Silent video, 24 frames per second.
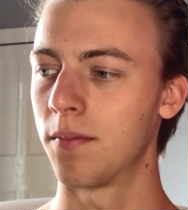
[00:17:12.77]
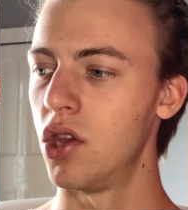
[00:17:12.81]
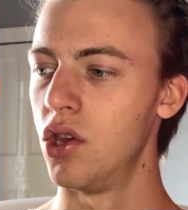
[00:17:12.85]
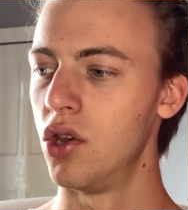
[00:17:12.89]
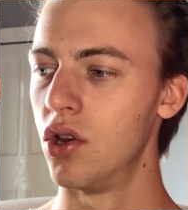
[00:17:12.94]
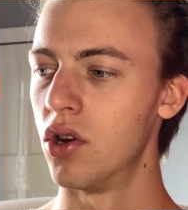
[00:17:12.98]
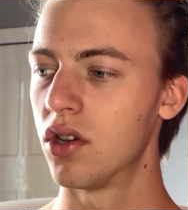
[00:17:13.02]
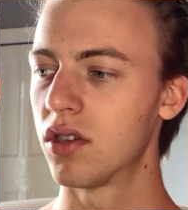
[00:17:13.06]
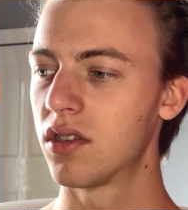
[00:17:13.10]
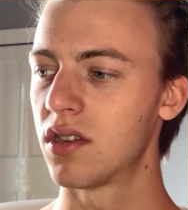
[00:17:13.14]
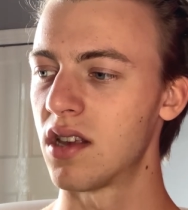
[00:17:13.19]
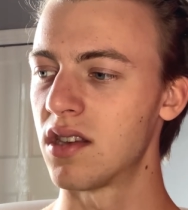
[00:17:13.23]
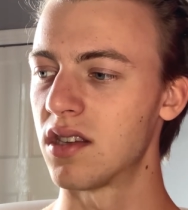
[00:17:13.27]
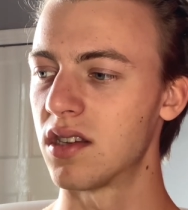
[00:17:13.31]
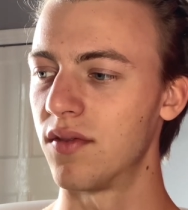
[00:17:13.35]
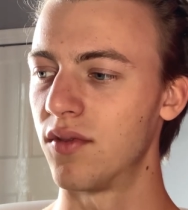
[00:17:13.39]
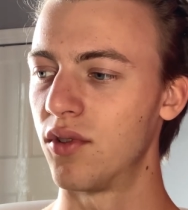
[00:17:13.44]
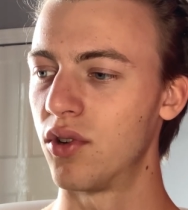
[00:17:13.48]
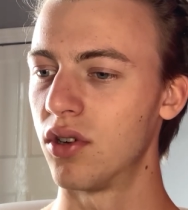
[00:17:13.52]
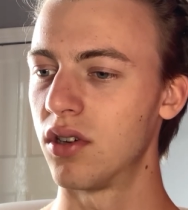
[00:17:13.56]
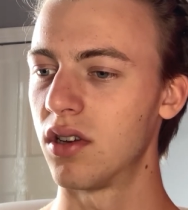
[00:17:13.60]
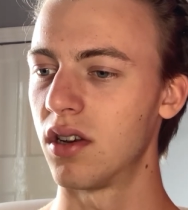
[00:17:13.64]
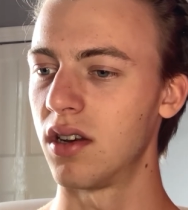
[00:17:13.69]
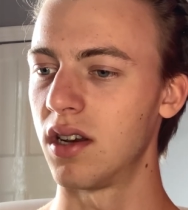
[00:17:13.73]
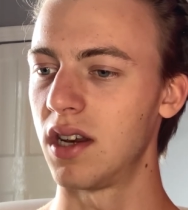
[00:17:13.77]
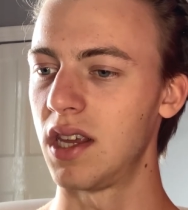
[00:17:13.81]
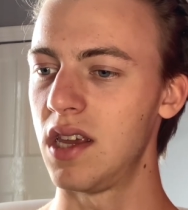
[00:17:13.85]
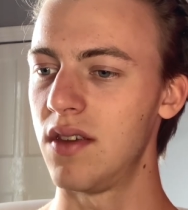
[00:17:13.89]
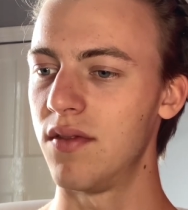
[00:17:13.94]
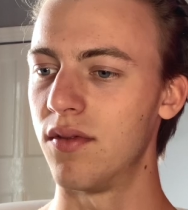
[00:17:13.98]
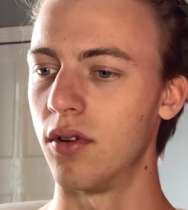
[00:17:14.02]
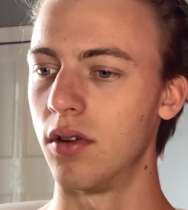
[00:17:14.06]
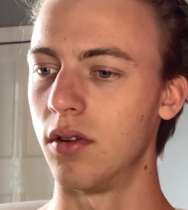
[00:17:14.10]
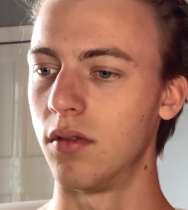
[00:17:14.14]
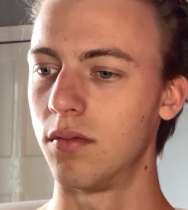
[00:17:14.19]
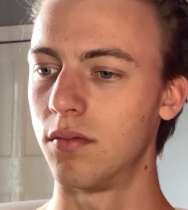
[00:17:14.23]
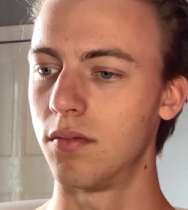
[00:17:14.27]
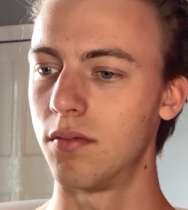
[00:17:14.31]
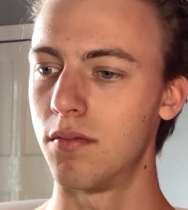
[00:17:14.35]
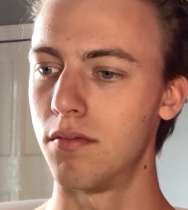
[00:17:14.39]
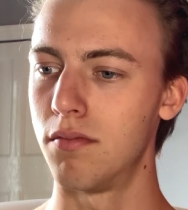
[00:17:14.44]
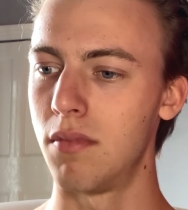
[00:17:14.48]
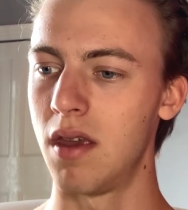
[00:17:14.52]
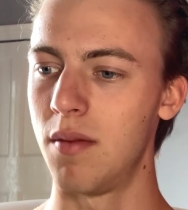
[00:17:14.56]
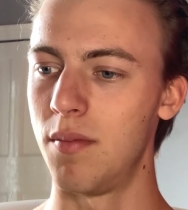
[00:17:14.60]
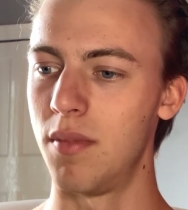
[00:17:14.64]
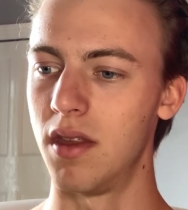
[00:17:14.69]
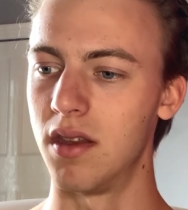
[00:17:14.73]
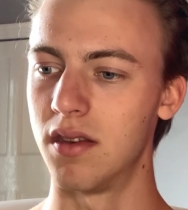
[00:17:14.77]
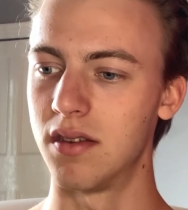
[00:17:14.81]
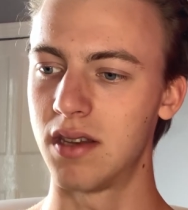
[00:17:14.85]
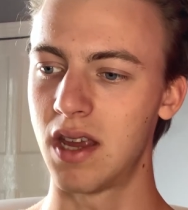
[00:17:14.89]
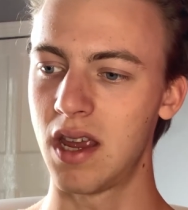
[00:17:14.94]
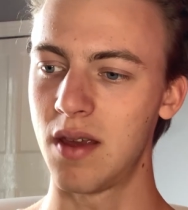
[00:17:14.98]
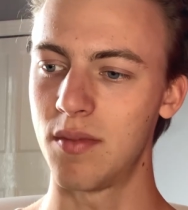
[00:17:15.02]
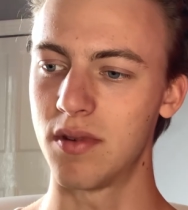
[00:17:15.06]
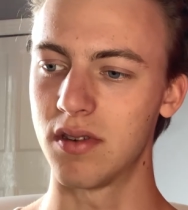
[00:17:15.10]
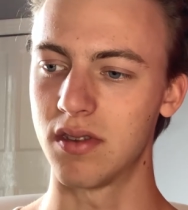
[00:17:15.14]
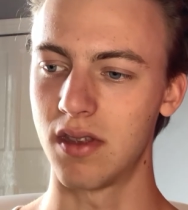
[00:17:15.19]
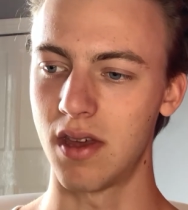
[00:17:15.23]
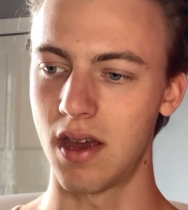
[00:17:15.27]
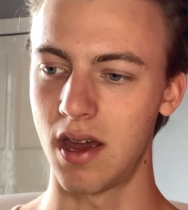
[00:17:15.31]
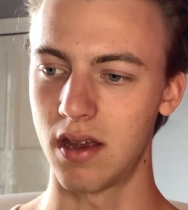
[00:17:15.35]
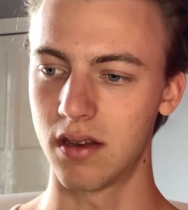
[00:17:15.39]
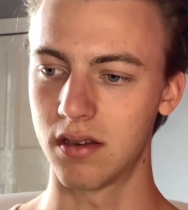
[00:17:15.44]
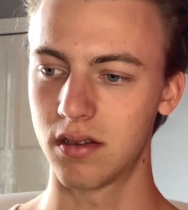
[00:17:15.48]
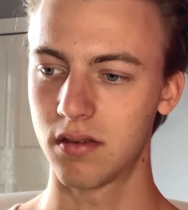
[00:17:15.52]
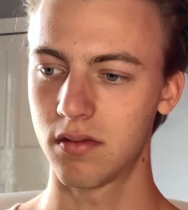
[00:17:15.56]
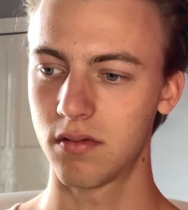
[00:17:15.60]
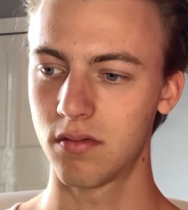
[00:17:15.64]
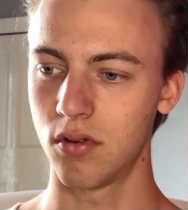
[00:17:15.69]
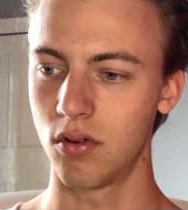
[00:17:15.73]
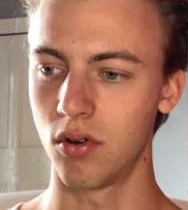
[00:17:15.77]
Your sense of good and evil may be the same as theirs,